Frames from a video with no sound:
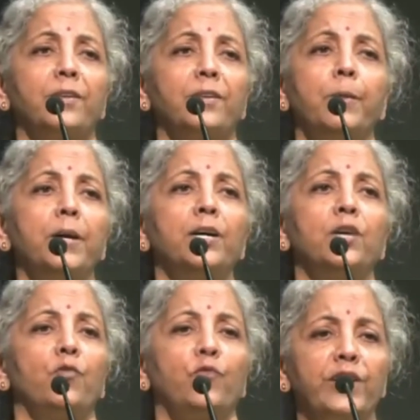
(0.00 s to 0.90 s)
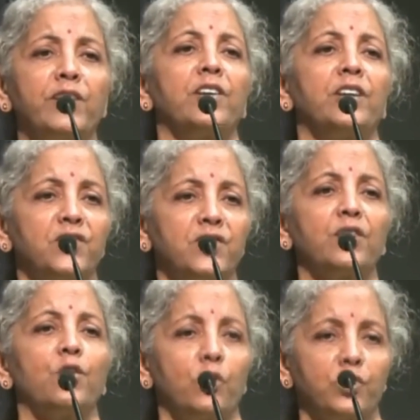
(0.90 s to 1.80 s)
the burden of
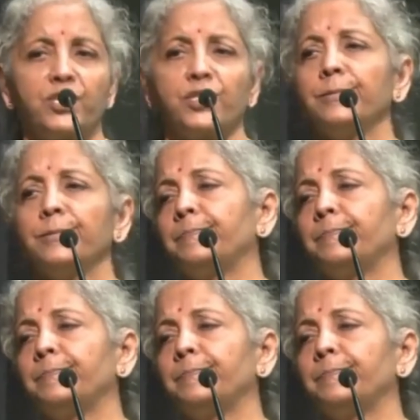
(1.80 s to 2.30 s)
increasing cost.